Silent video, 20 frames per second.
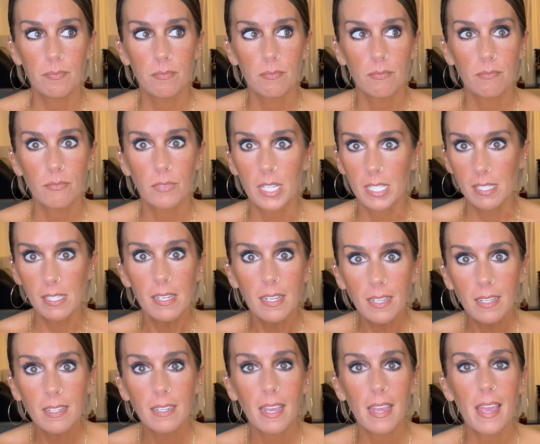
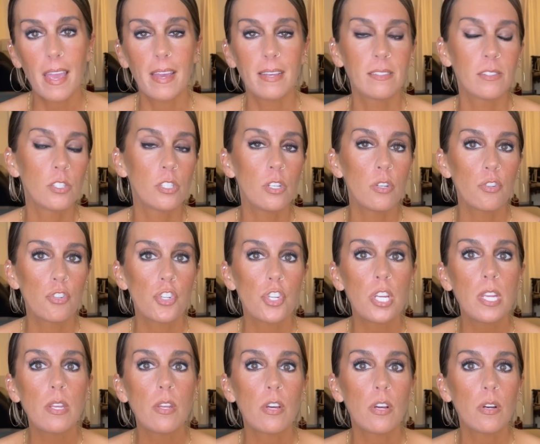resident, and so
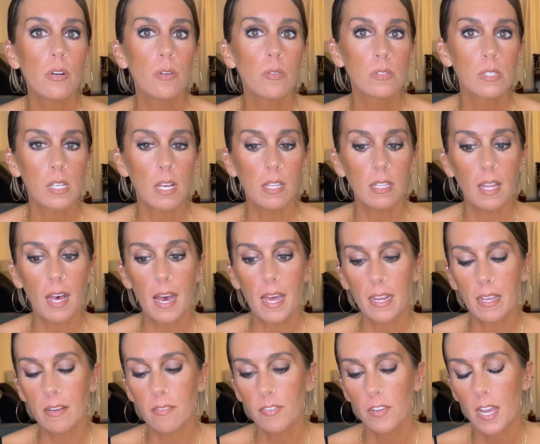she knows a lot
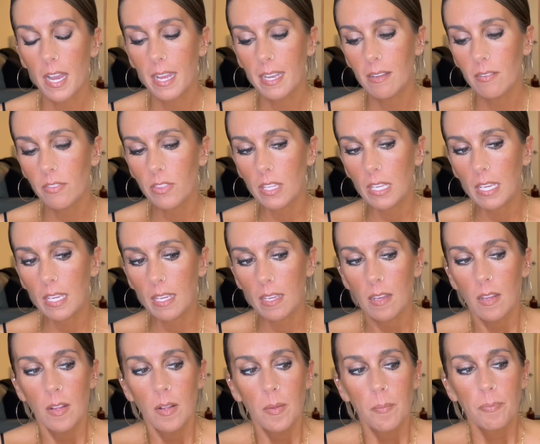of kind of the
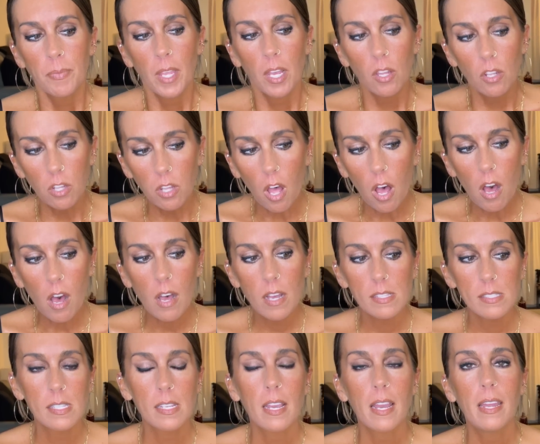
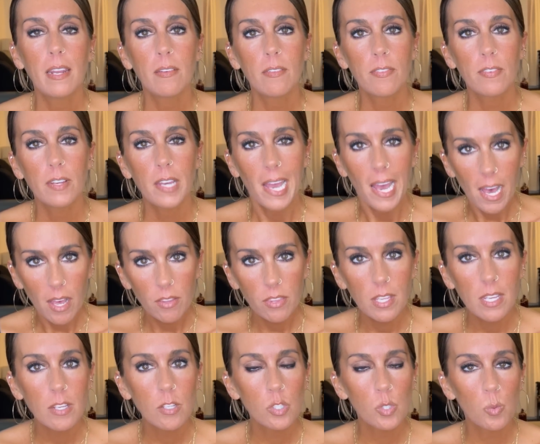laws and kind of how
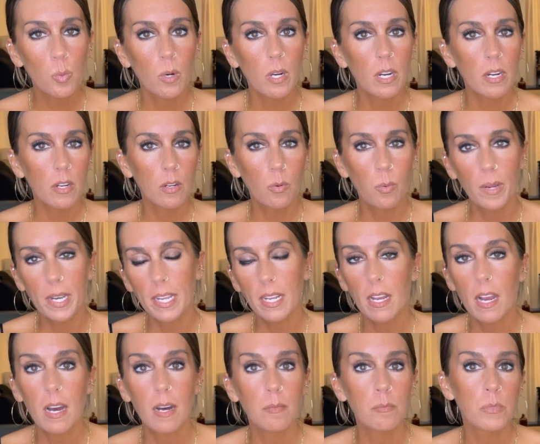things work when it
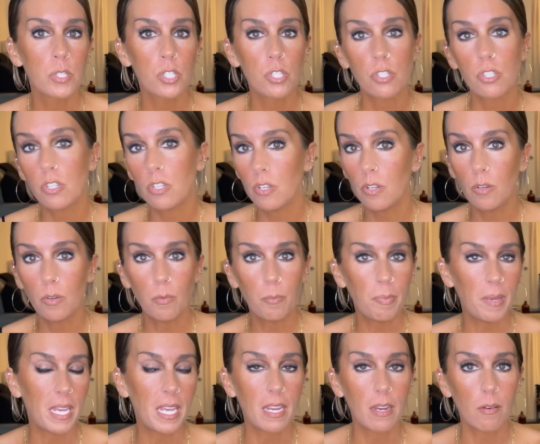comes to
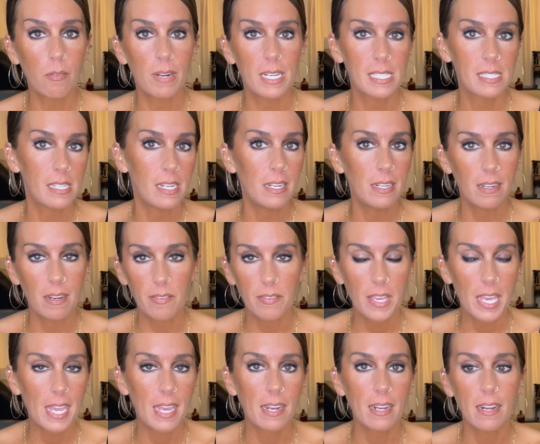being a resident of
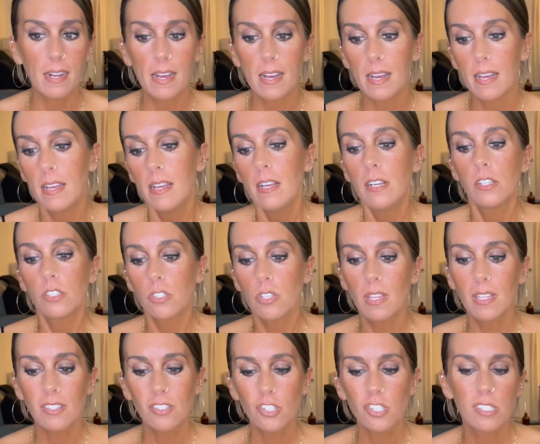Canada. So
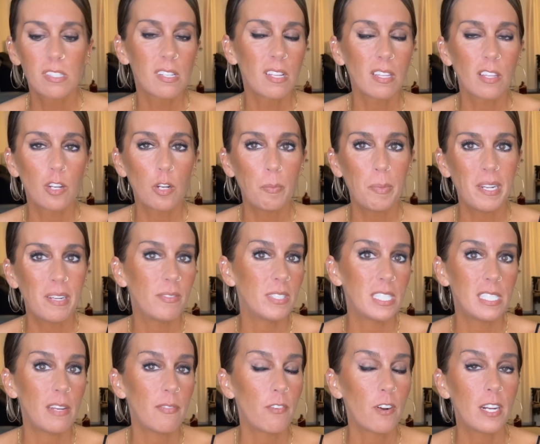that's just a little bit of a
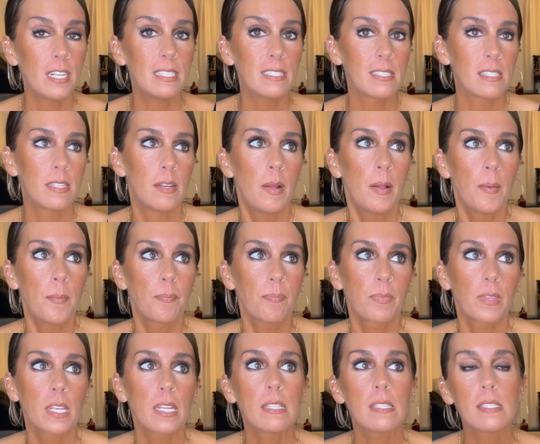different
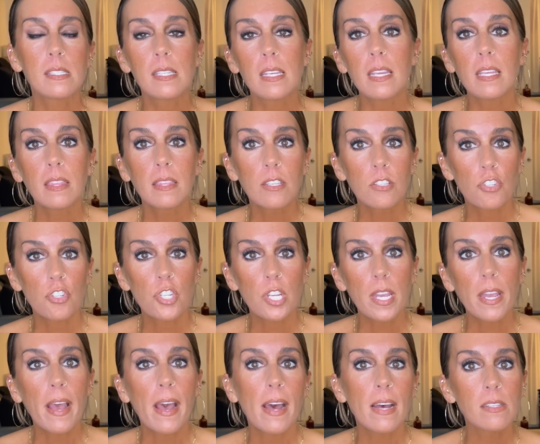seat that she
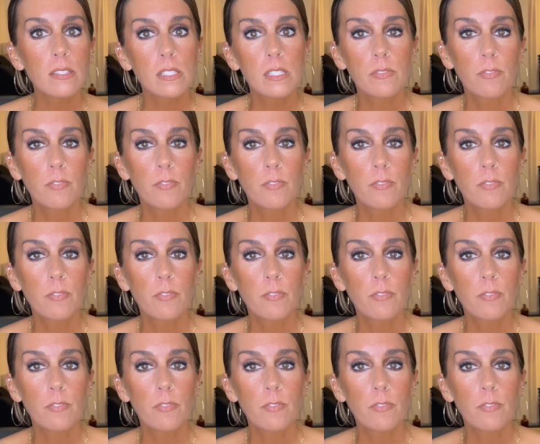has